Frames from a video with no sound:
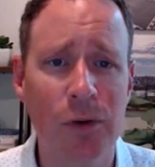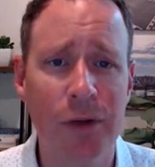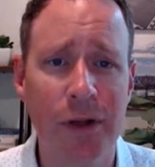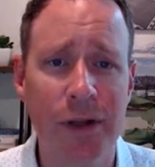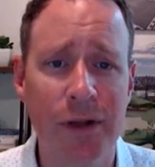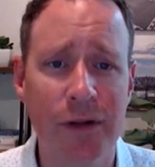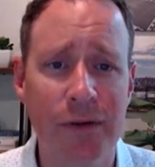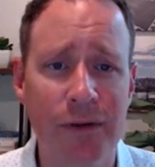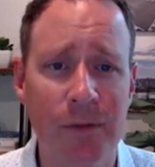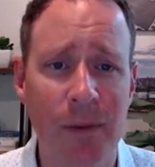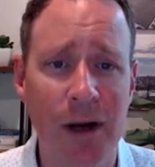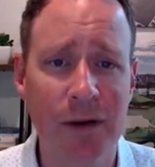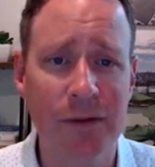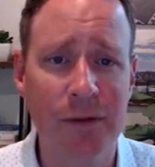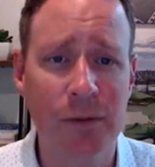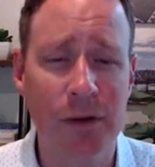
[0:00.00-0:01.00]
into
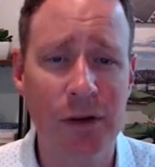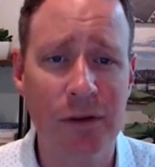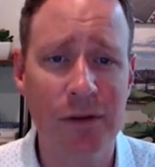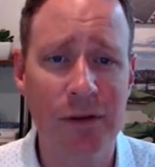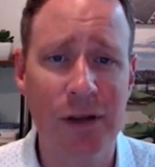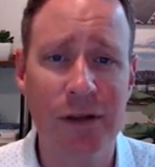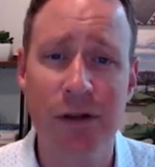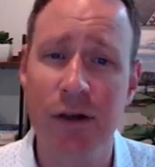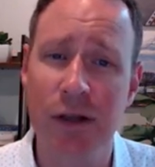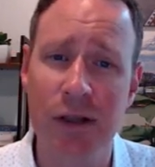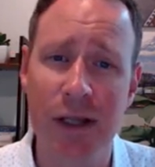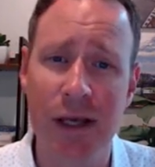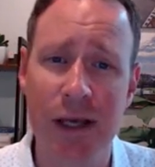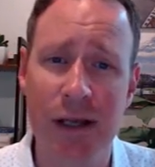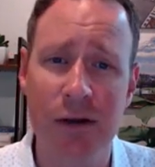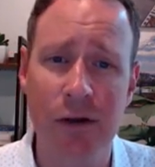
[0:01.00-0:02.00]
MoxieWorks and you're going to
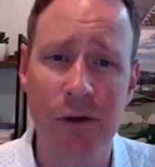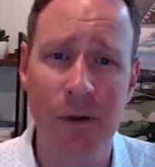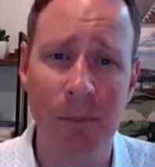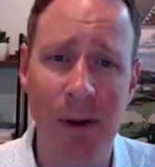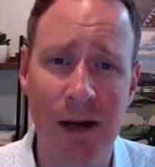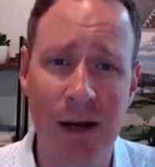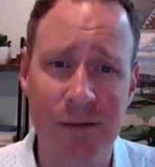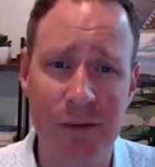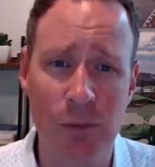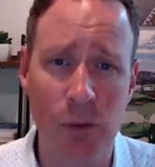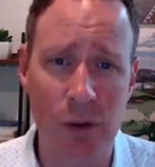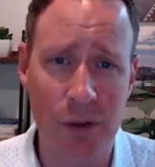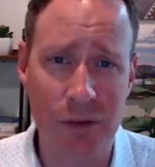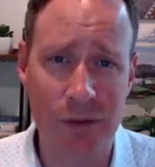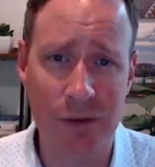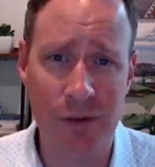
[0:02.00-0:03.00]
land on the
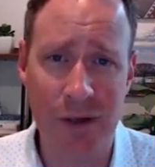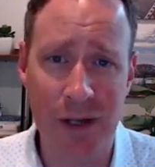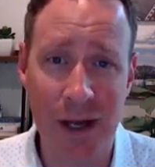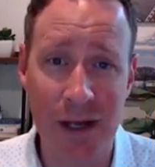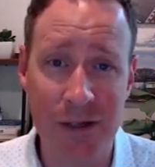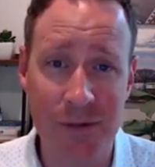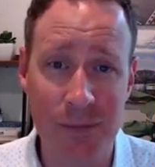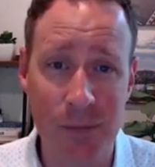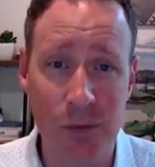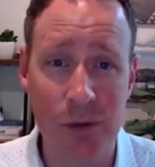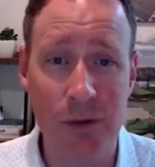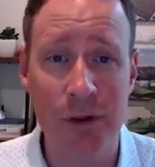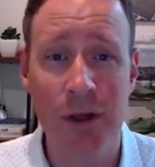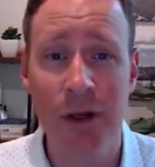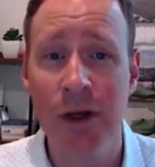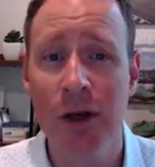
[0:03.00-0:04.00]
MoxieWorks
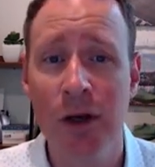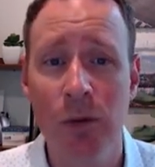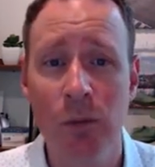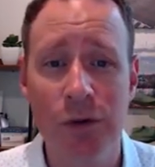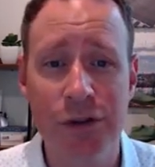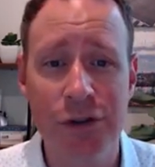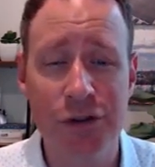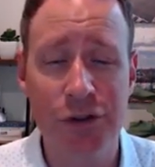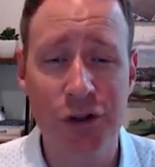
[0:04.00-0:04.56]
dashboard, which is your